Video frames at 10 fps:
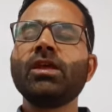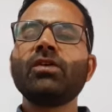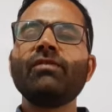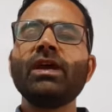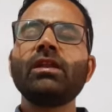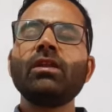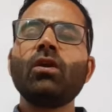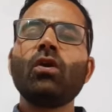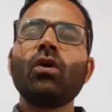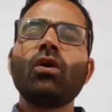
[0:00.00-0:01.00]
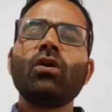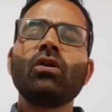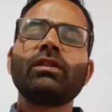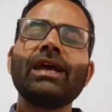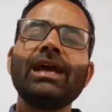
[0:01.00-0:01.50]
When
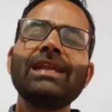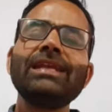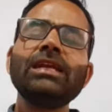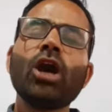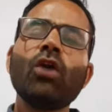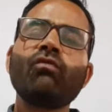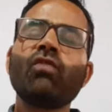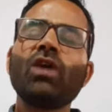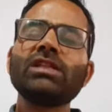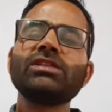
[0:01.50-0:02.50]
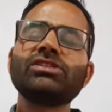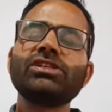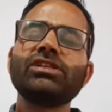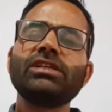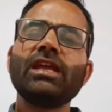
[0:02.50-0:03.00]
the allele of one
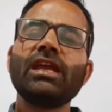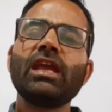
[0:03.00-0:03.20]
gene